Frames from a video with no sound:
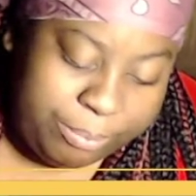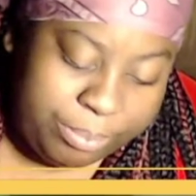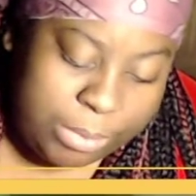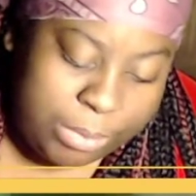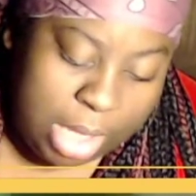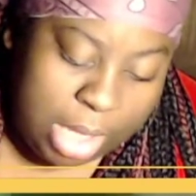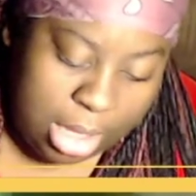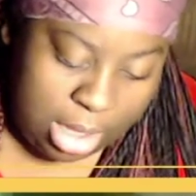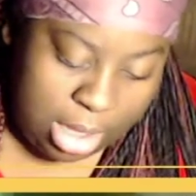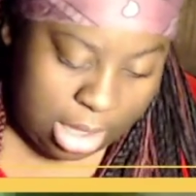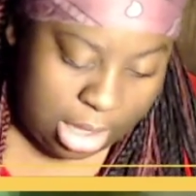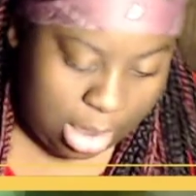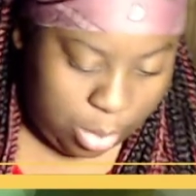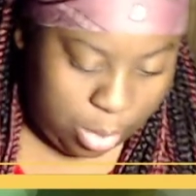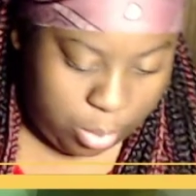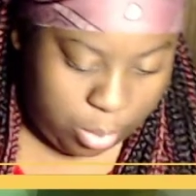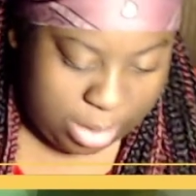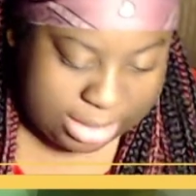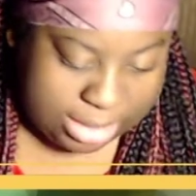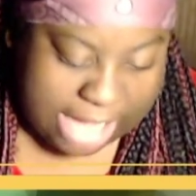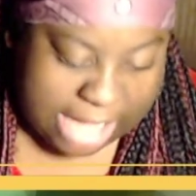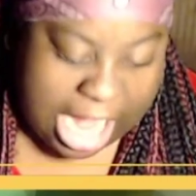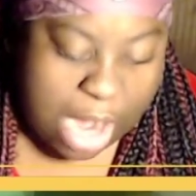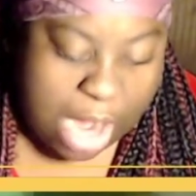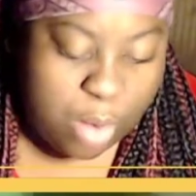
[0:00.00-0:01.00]
It was
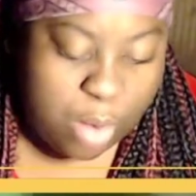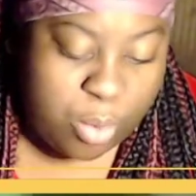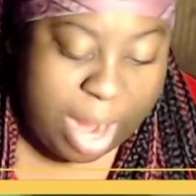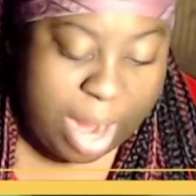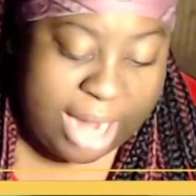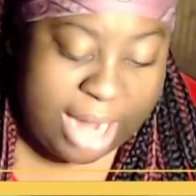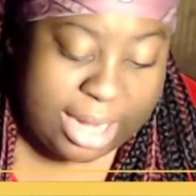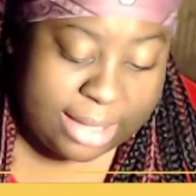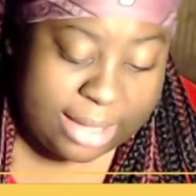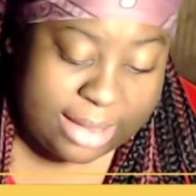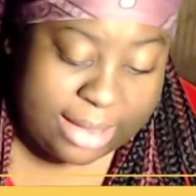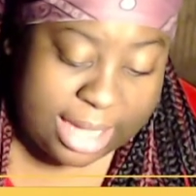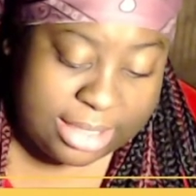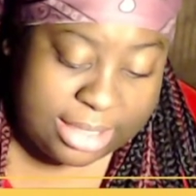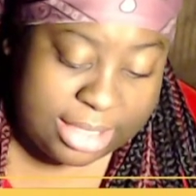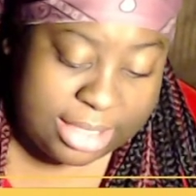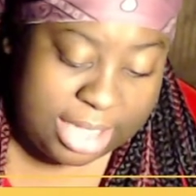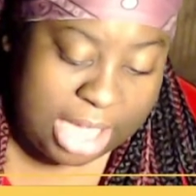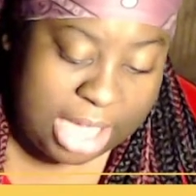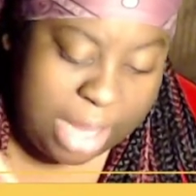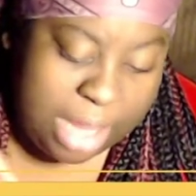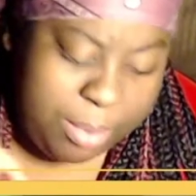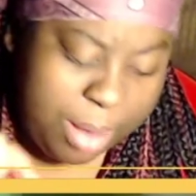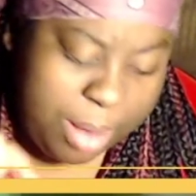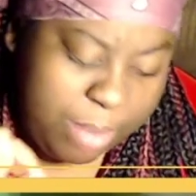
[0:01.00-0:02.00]
ironic that to keep
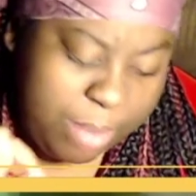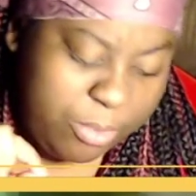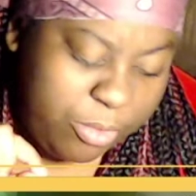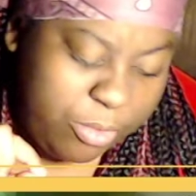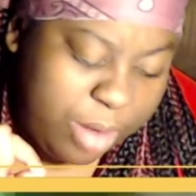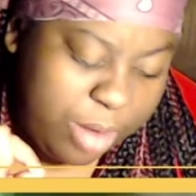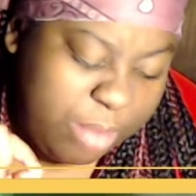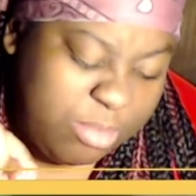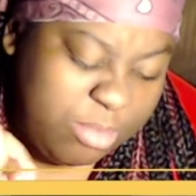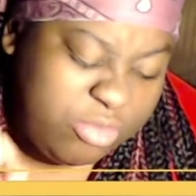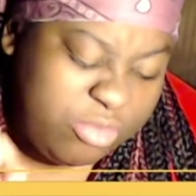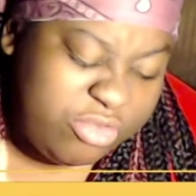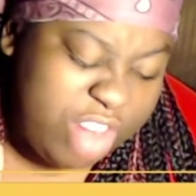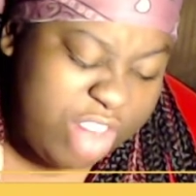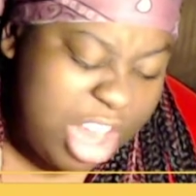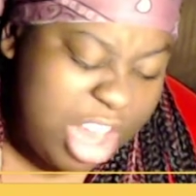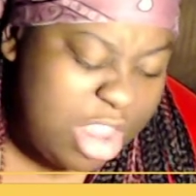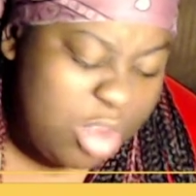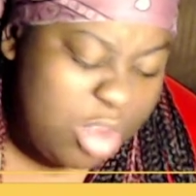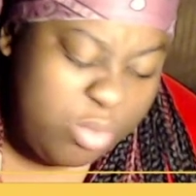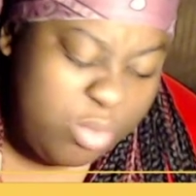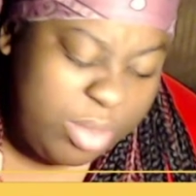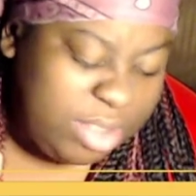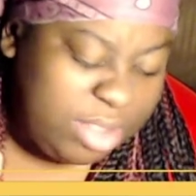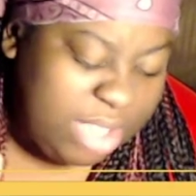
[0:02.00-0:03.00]
him from further
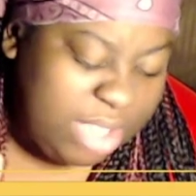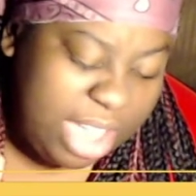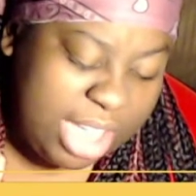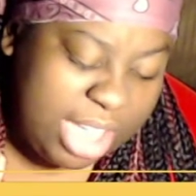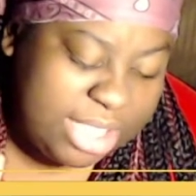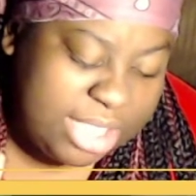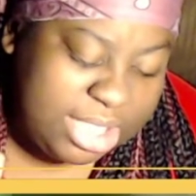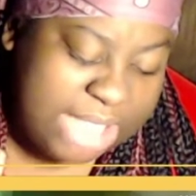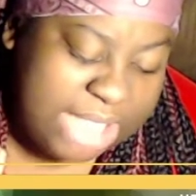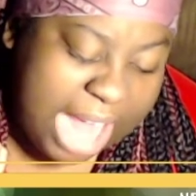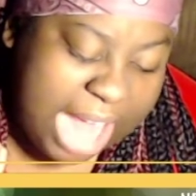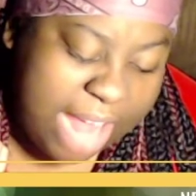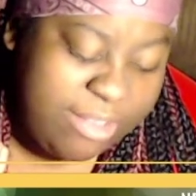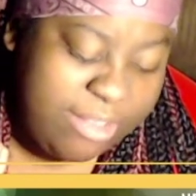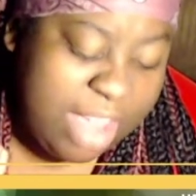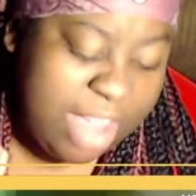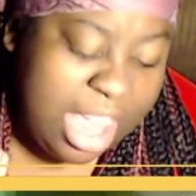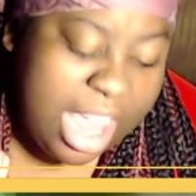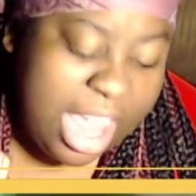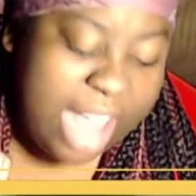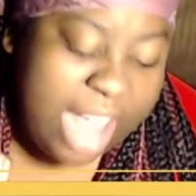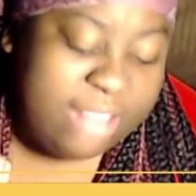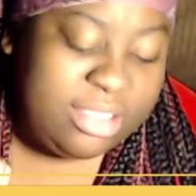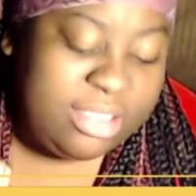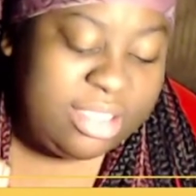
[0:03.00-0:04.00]
risking his life
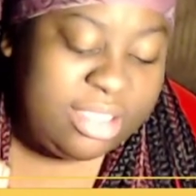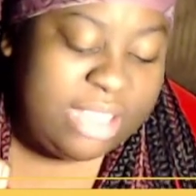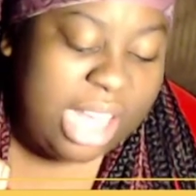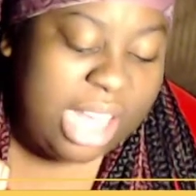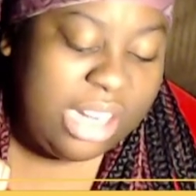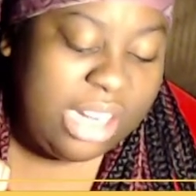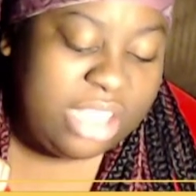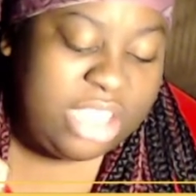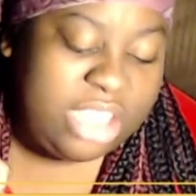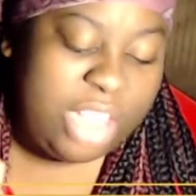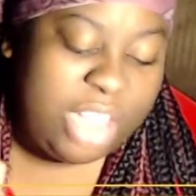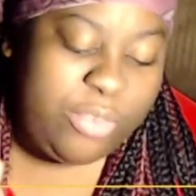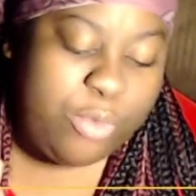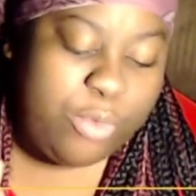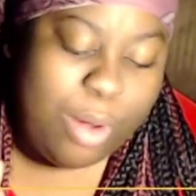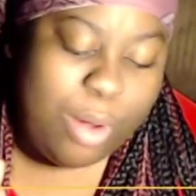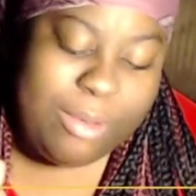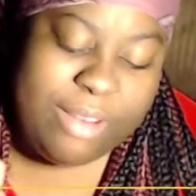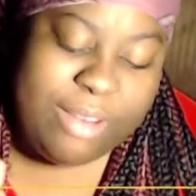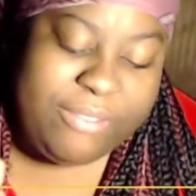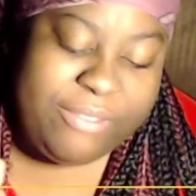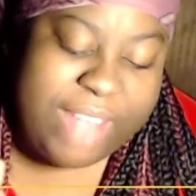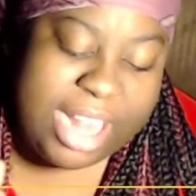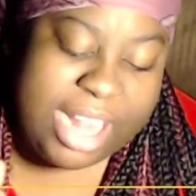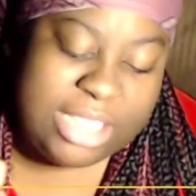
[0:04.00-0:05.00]
and sanity for
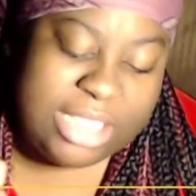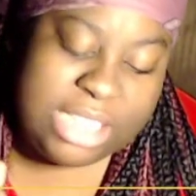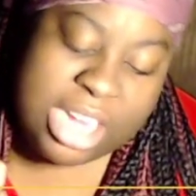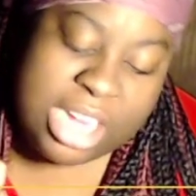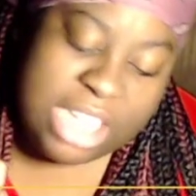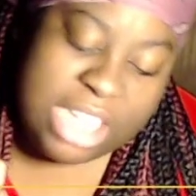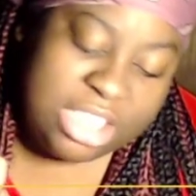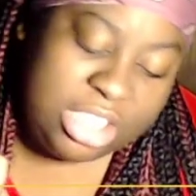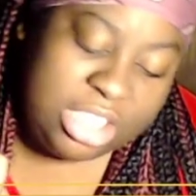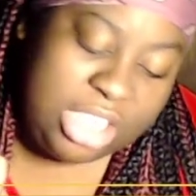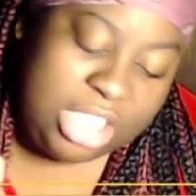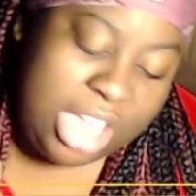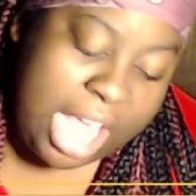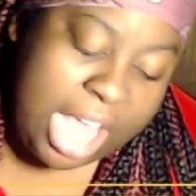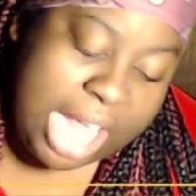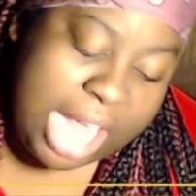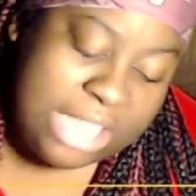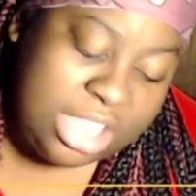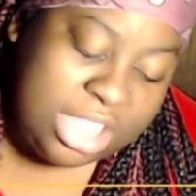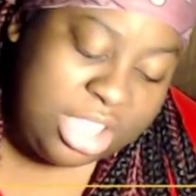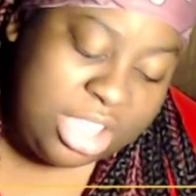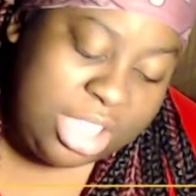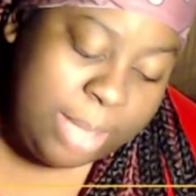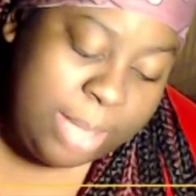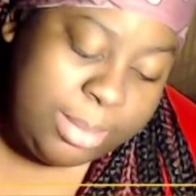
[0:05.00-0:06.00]
revenge, she had to
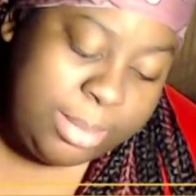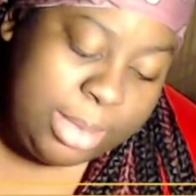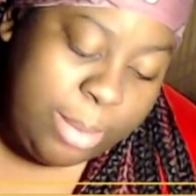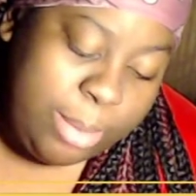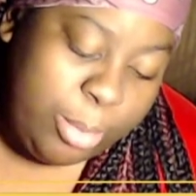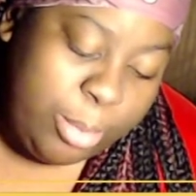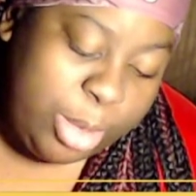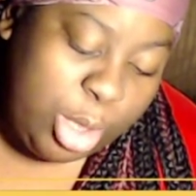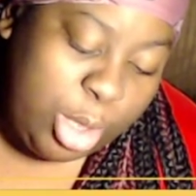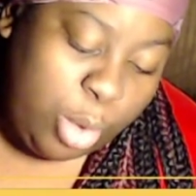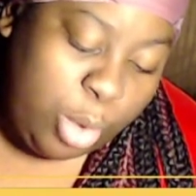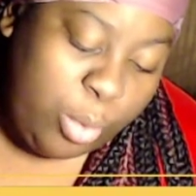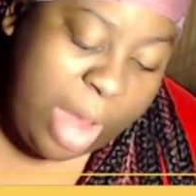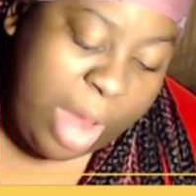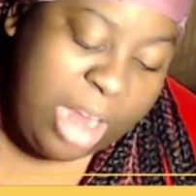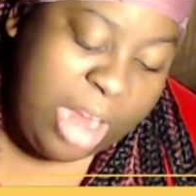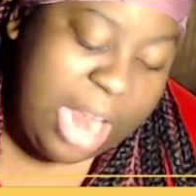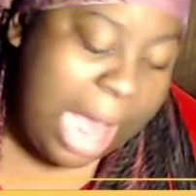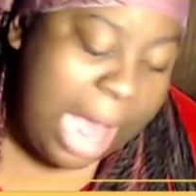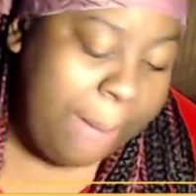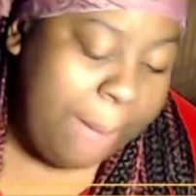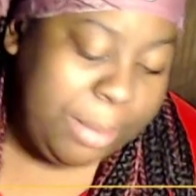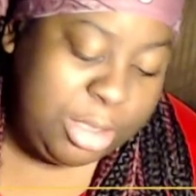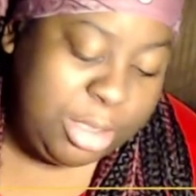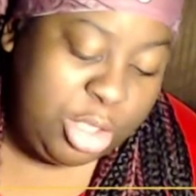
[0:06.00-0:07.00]
tempt him with a greater
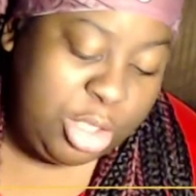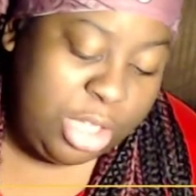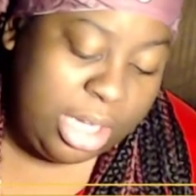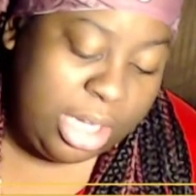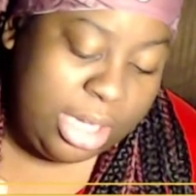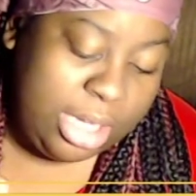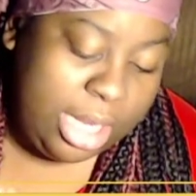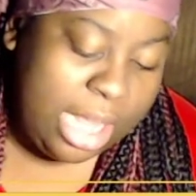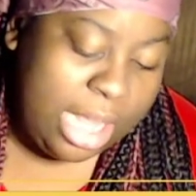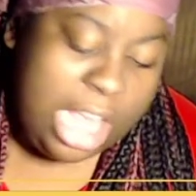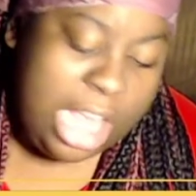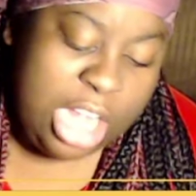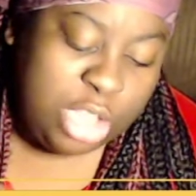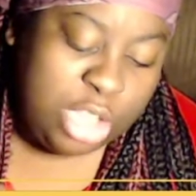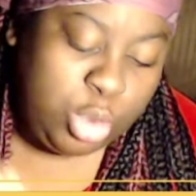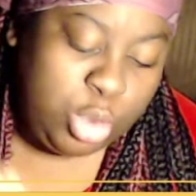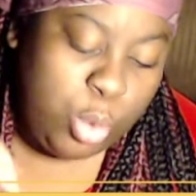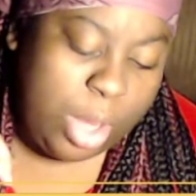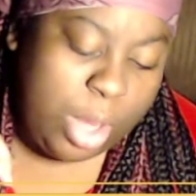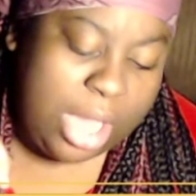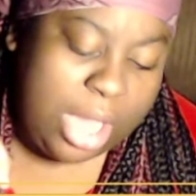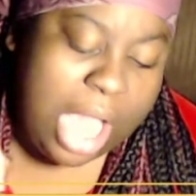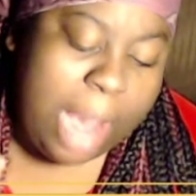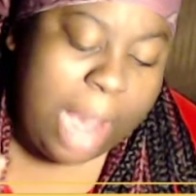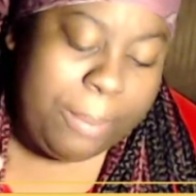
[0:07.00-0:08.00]
opportunity to
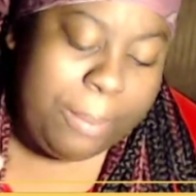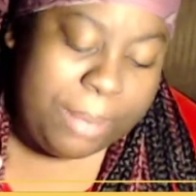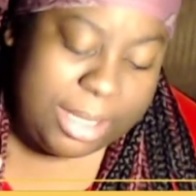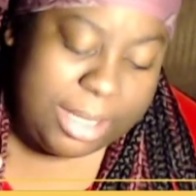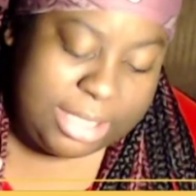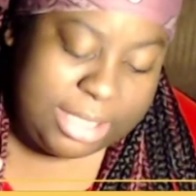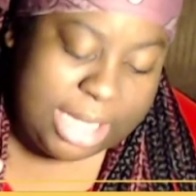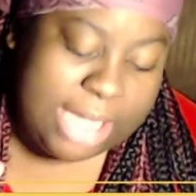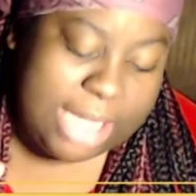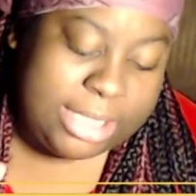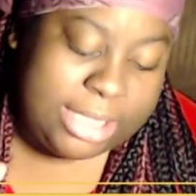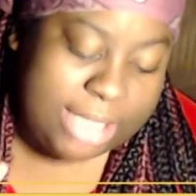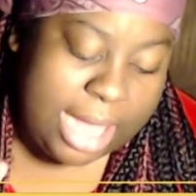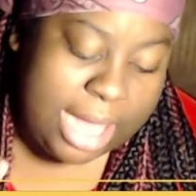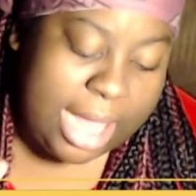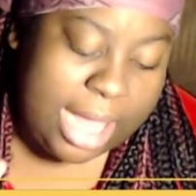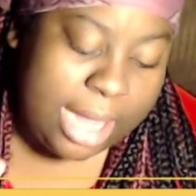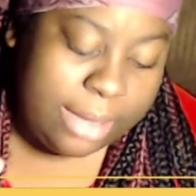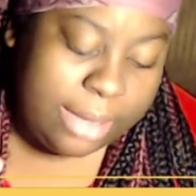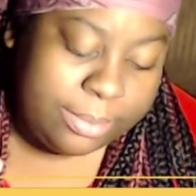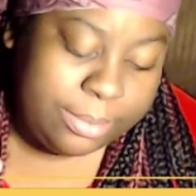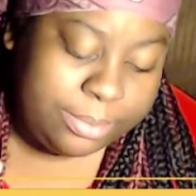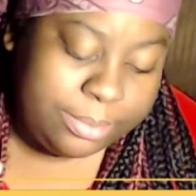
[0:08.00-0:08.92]
accomplish its end.